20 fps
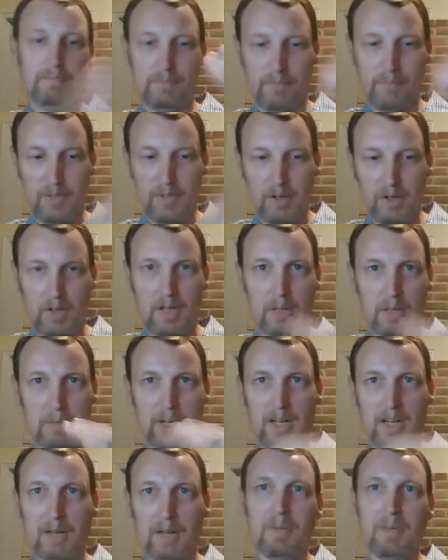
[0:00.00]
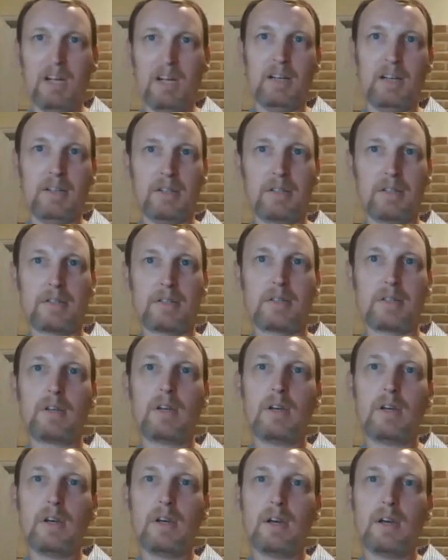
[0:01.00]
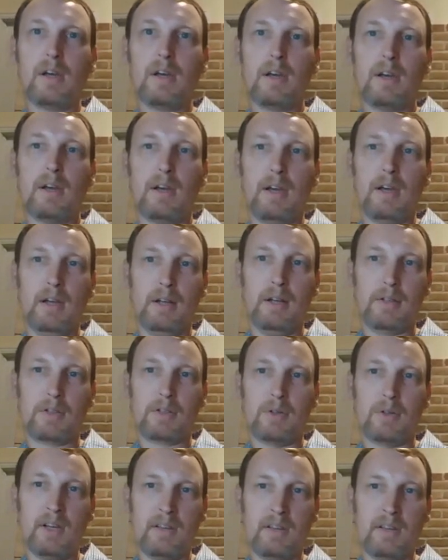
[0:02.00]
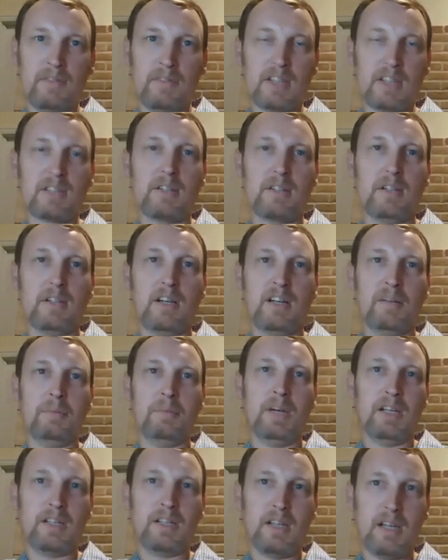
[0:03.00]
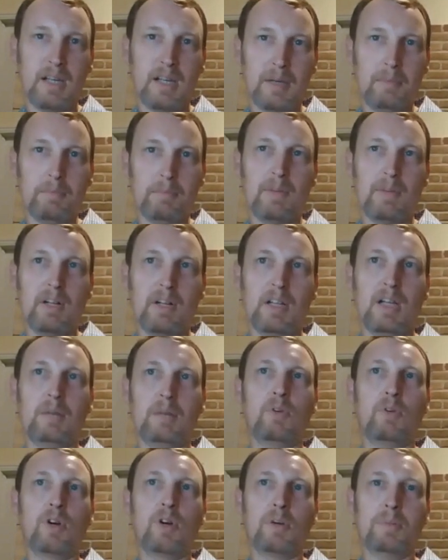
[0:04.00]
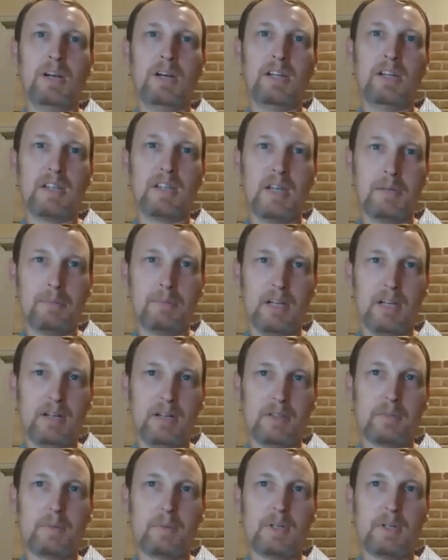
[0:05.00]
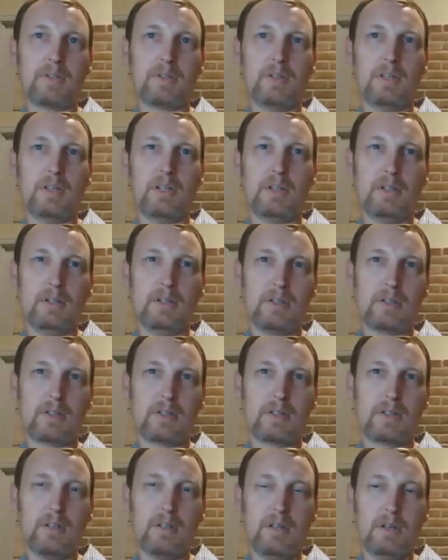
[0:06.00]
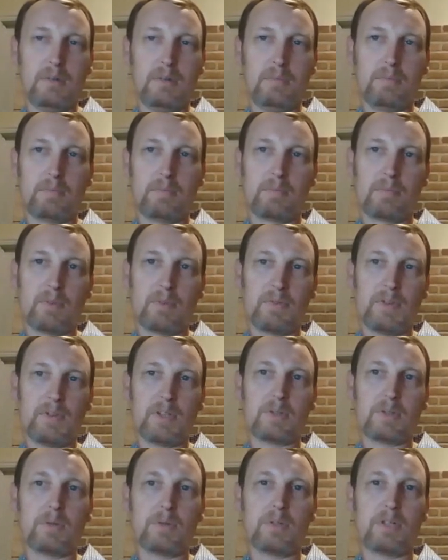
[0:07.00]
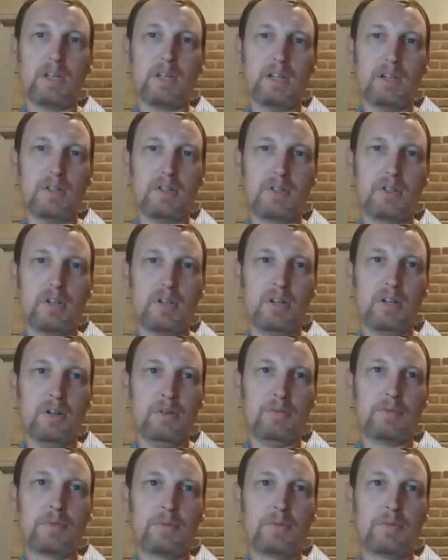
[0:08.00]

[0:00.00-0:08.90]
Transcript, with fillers: that are coming up behind us. And so I invest a lot more of my time now, especially in this professor stage, of